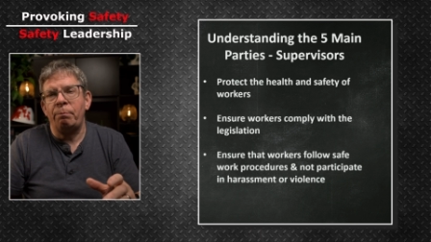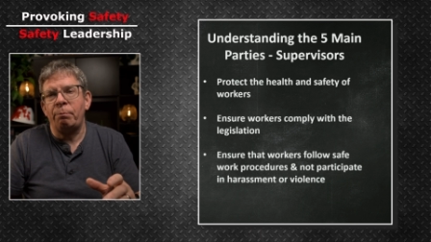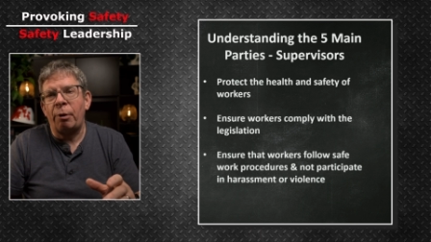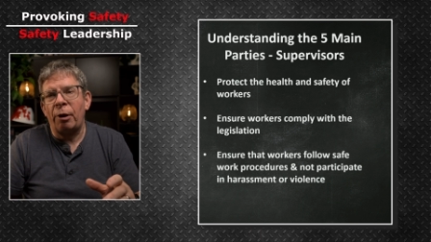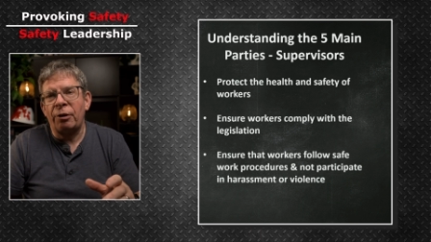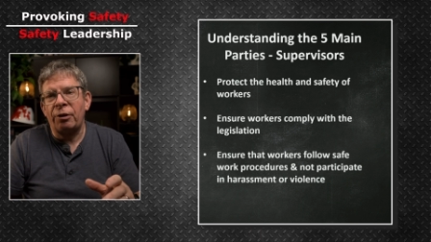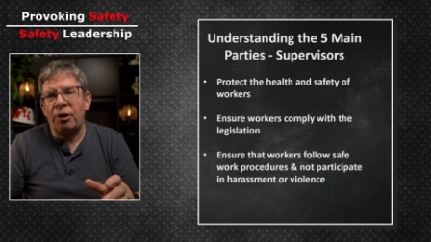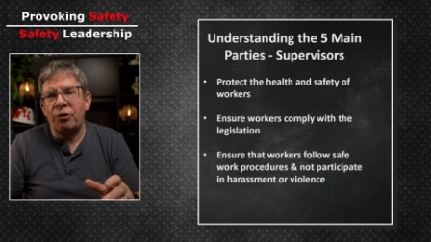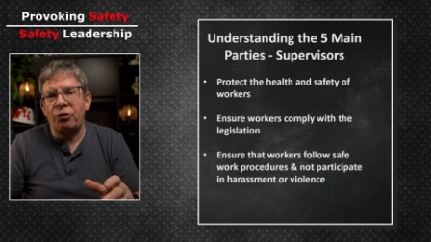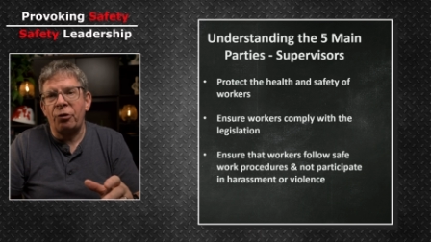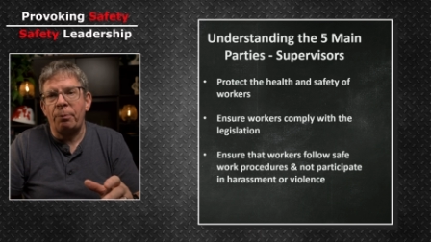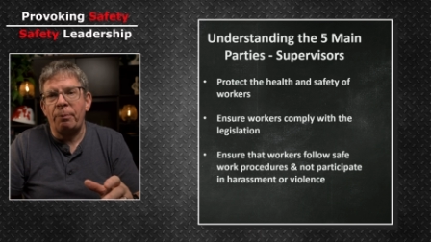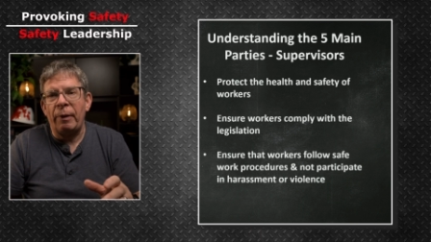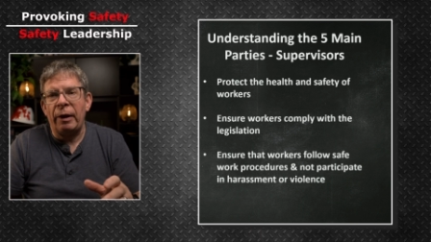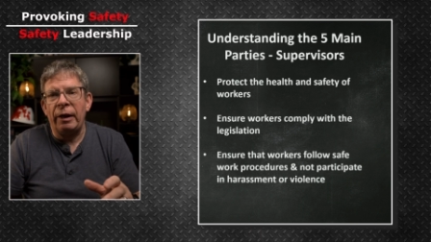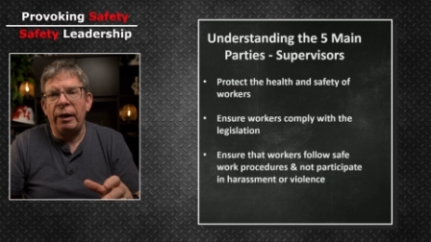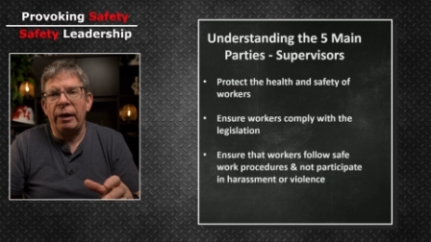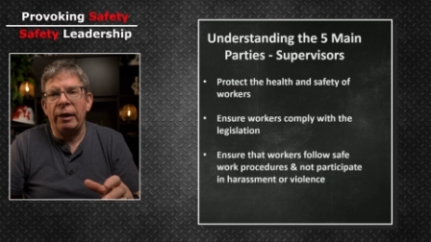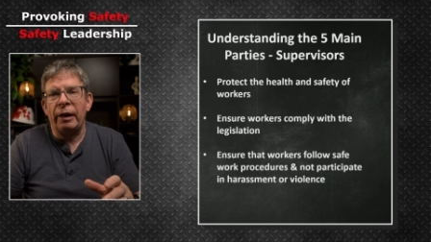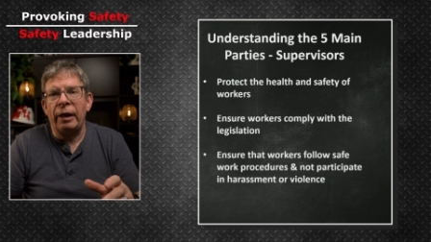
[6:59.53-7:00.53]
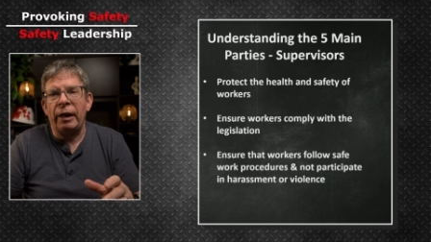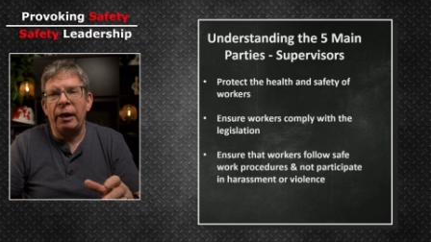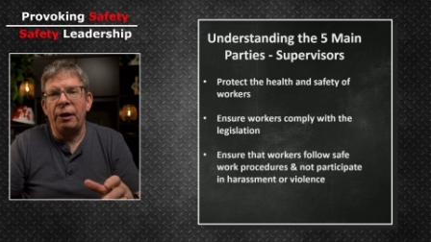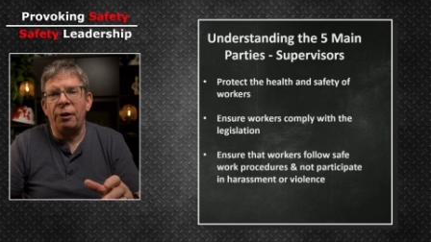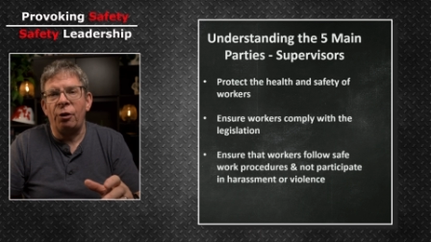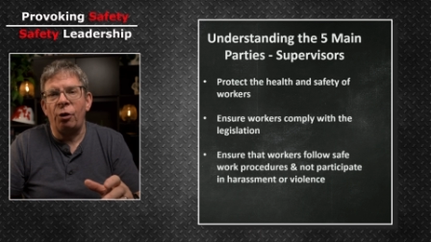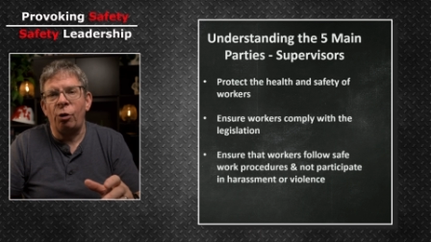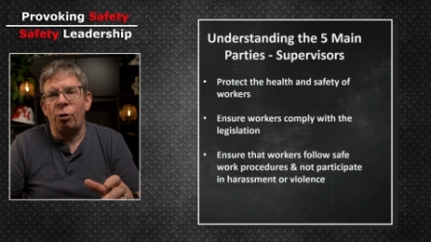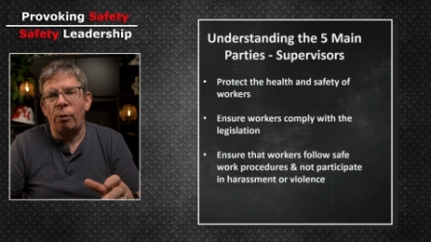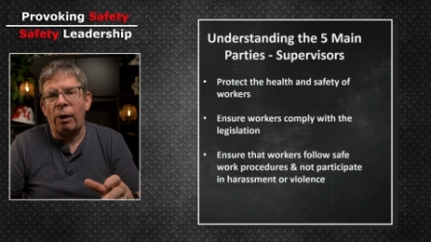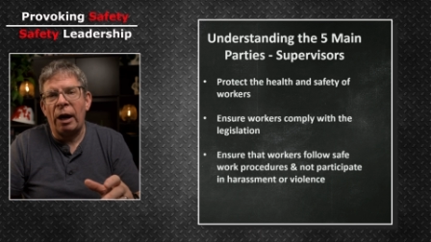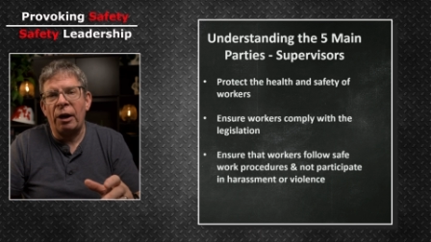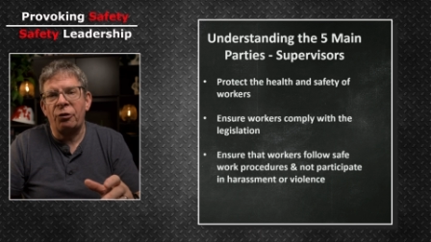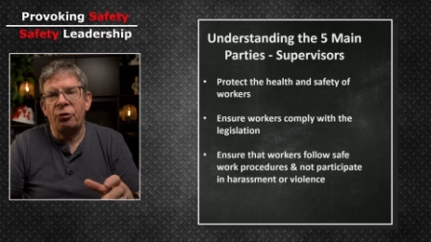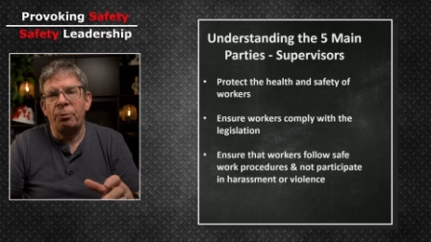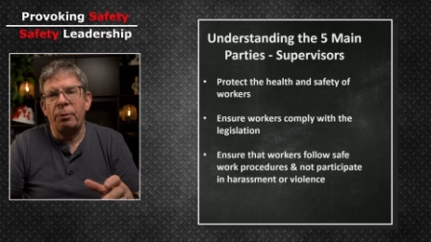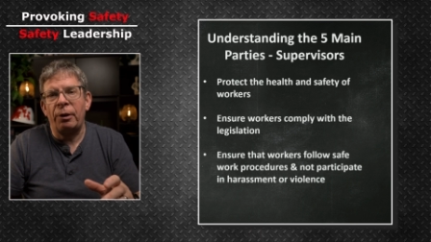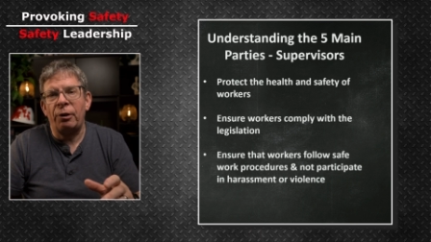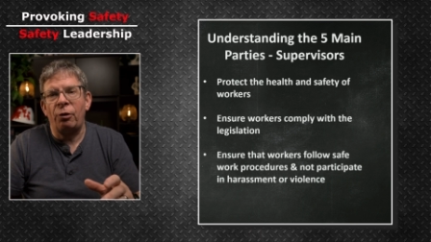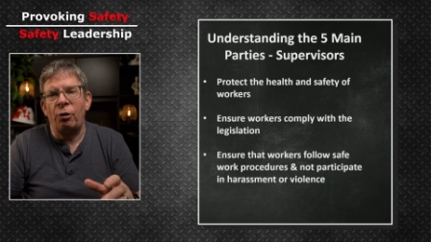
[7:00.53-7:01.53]
participating in
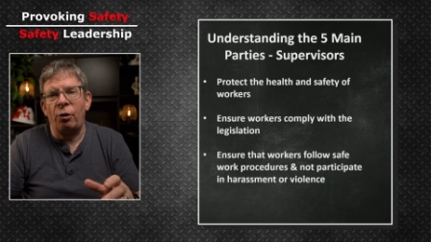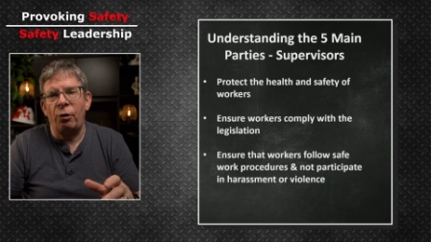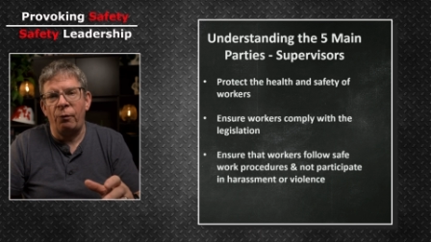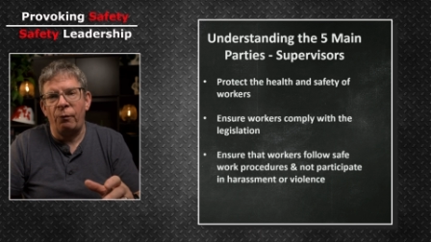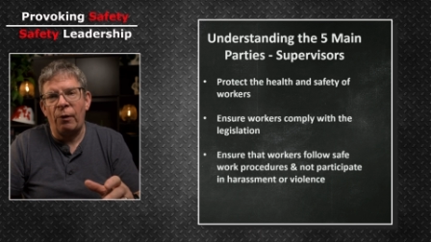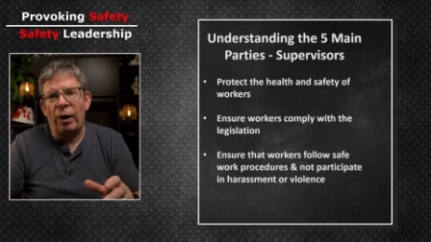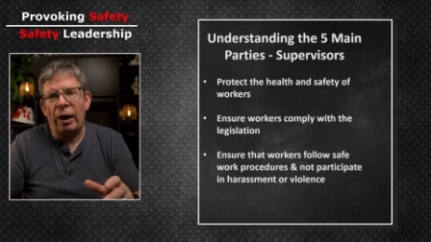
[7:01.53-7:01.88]
harassment or